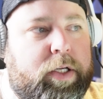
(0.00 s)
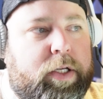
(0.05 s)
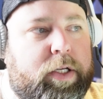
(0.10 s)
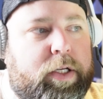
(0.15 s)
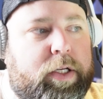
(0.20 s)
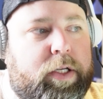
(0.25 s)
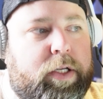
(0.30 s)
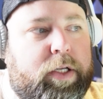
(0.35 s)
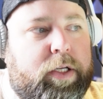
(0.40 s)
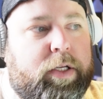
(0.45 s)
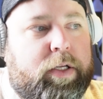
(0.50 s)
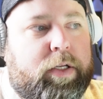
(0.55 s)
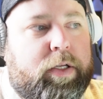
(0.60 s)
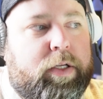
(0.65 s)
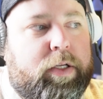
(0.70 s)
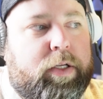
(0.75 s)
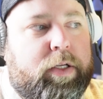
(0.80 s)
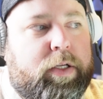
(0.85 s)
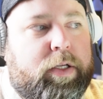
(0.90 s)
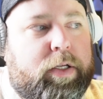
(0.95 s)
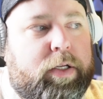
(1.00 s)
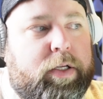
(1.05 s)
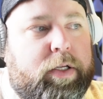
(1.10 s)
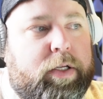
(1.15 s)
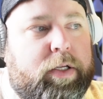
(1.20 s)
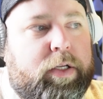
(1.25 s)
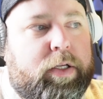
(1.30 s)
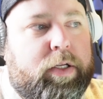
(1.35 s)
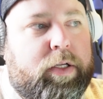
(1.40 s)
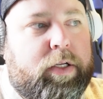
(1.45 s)

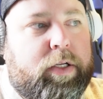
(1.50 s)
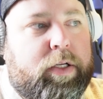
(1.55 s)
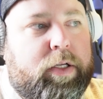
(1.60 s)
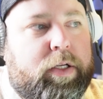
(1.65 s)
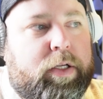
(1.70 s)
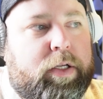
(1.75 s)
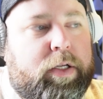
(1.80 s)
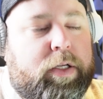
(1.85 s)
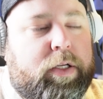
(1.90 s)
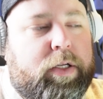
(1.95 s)
Nobody speaks.